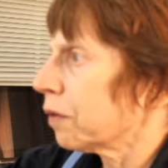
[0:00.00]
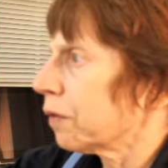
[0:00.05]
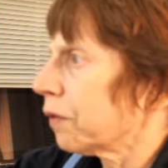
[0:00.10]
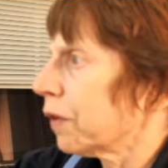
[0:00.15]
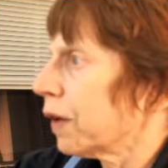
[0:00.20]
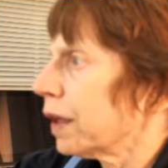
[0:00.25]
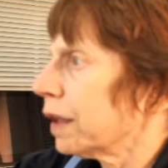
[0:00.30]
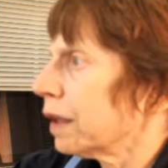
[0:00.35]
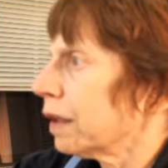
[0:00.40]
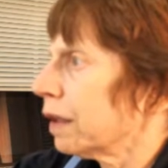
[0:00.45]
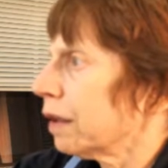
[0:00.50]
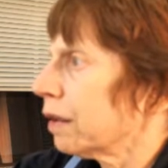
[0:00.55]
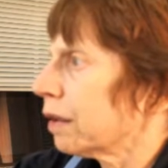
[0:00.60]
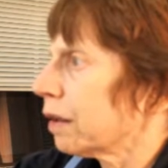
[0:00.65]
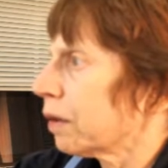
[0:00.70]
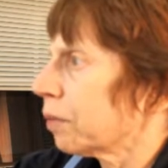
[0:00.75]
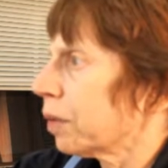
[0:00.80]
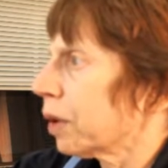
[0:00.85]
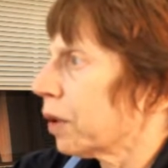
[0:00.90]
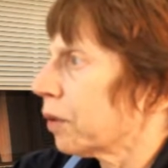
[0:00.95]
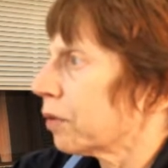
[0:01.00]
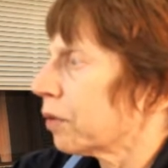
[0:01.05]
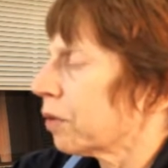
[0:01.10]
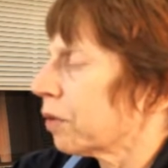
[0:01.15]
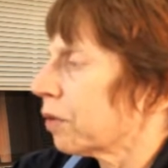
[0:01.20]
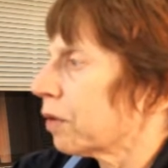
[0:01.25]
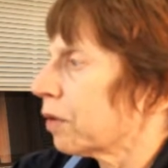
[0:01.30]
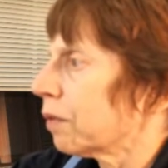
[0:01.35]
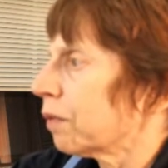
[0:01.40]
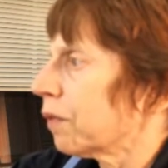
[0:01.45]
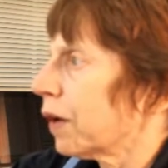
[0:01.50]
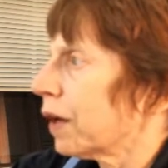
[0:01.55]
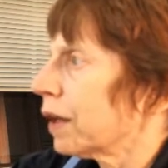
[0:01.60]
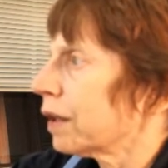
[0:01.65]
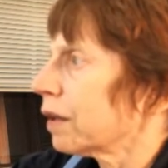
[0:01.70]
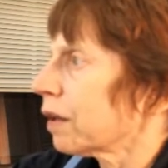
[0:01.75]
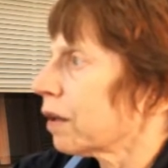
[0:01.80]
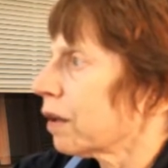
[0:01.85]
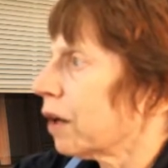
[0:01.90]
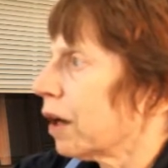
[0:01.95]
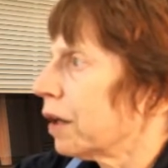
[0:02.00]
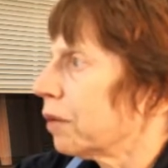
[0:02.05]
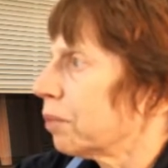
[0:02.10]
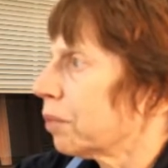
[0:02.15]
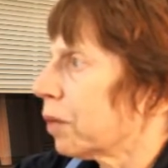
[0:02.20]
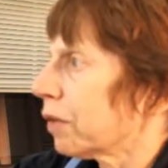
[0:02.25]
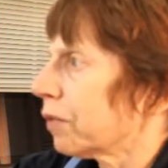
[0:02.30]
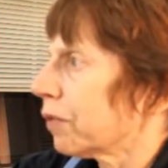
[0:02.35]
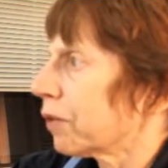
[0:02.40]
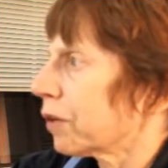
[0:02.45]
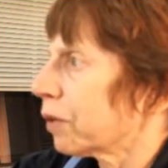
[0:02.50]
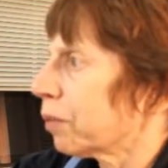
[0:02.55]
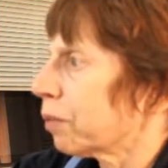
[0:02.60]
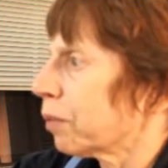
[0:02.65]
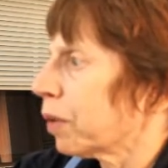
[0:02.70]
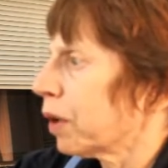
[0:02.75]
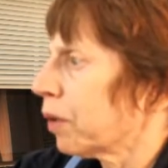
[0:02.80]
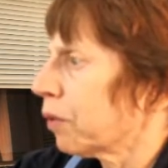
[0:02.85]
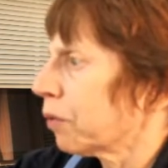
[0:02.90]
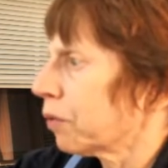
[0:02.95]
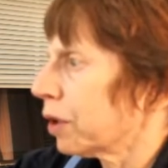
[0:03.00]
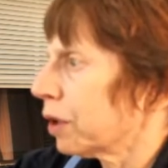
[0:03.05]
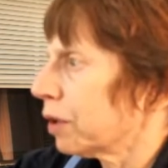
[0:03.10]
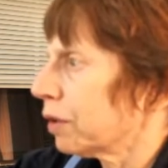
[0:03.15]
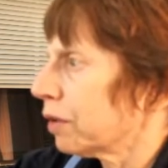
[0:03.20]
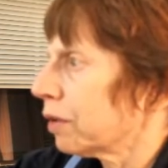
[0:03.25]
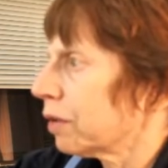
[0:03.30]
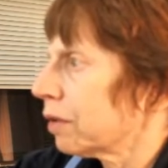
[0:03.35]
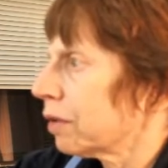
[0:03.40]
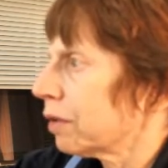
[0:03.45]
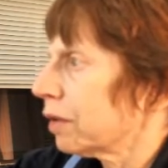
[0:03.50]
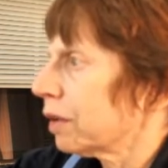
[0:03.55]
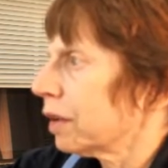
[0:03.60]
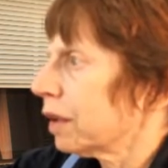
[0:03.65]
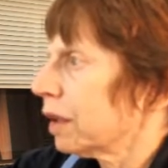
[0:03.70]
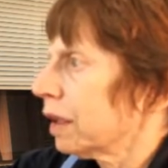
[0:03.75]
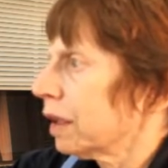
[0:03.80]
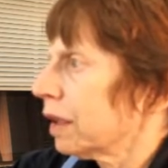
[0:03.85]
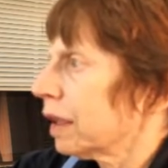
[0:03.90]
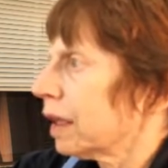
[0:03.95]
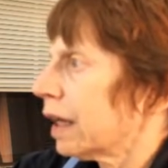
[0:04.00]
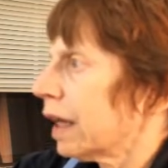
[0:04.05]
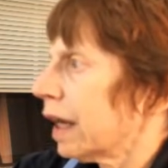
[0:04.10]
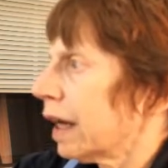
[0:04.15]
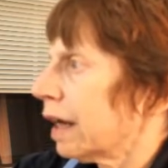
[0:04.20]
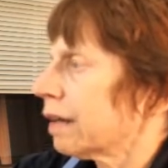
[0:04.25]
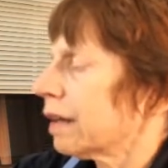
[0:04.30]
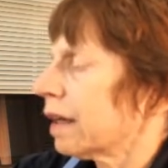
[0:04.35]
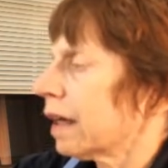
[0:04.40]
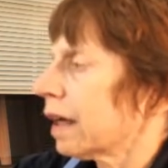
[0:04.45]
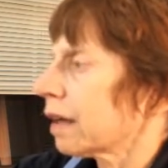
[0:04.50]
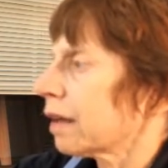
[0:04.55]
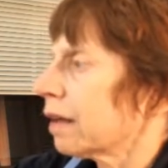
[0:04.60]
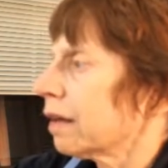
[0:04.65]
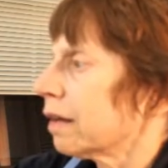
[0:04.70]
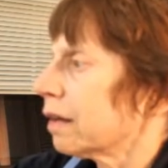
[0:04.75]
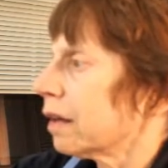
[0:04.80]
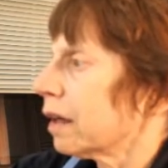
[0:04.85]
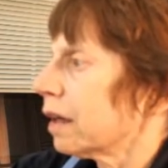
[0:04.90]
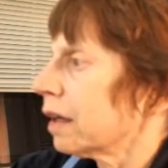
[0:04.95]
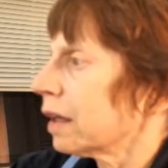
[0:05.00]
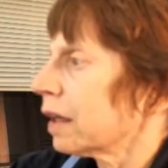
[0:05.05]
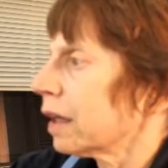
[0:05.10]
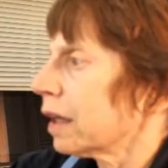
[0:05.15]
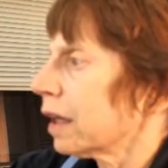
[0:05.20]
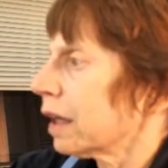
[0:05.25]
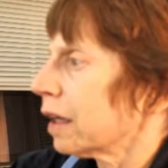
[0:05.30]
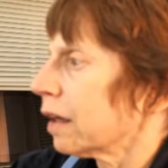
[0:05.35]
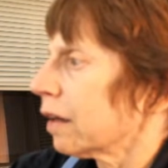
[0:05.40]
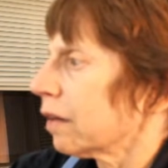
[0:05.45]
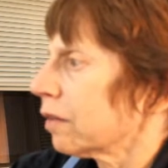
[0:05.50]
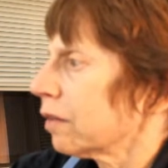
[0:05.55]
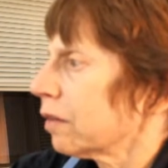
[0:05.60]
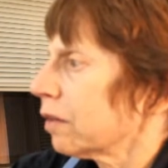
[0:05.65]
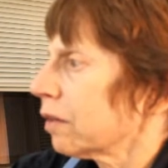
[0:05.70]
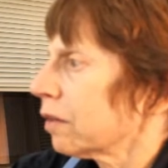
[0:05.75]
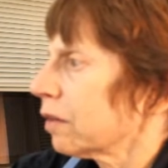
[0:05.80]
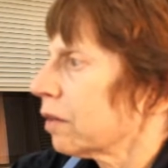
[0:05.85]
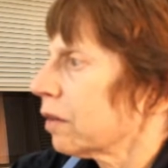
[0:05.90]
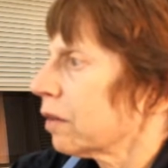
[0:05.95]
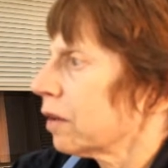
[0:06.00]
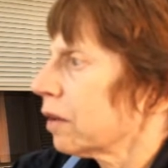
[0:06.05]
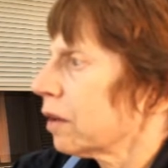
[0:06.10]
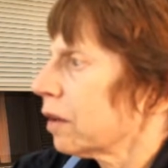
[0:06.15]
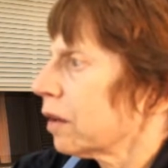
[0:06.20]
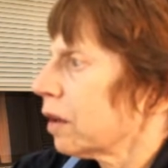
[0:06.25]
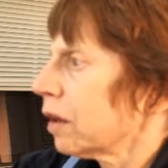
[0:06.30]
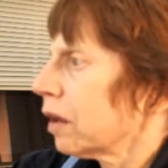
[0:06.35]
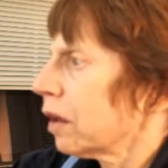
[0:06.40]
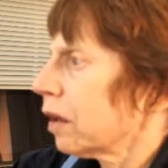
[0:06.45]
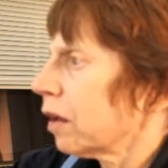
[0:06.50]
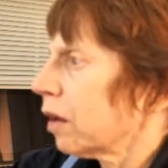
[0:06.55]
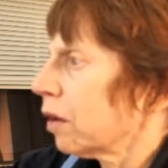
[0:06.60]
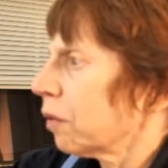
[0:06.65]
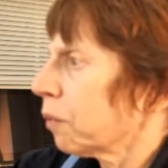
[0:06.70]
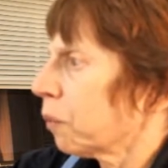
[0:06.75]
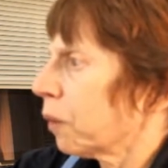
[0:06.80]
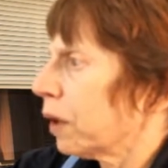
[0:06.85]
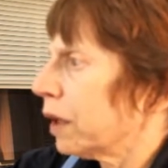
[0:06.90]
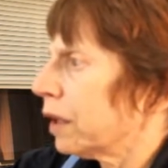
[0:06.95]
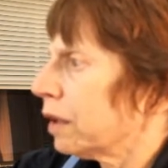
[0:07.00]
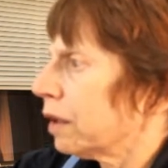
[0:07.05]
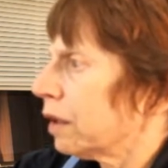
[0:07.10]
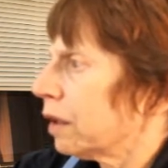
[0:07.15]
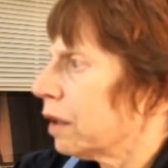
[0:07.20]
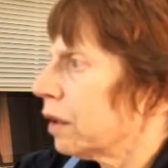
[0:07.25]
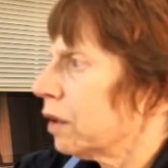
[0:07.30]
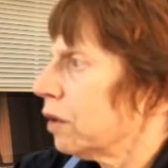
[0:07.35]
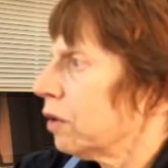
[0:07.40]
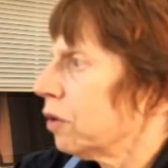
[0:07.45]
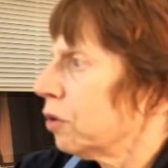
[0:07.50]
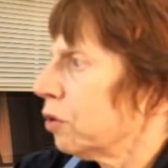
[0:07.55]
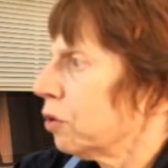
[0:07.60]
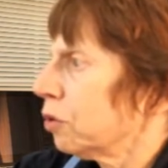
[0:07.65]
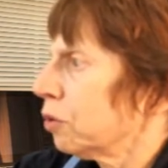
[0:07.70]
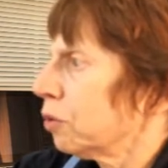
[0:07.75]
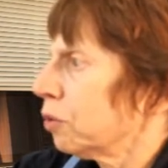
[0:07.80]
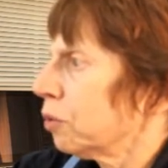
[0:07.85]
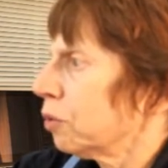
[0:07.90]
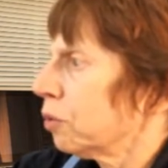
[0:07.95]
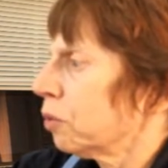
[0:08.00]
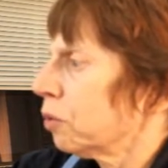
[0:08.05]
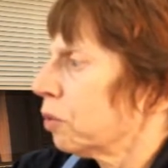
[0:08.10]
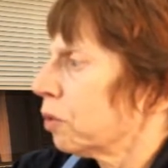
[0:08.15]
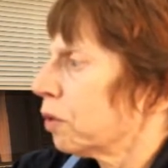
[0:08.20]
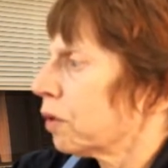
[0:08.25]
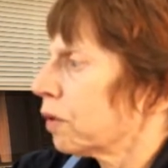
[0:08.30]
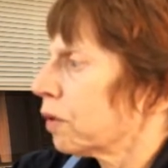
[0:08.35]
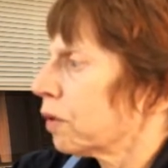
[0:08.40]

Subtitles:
define these components. So define the line buffer component that has access data count. When you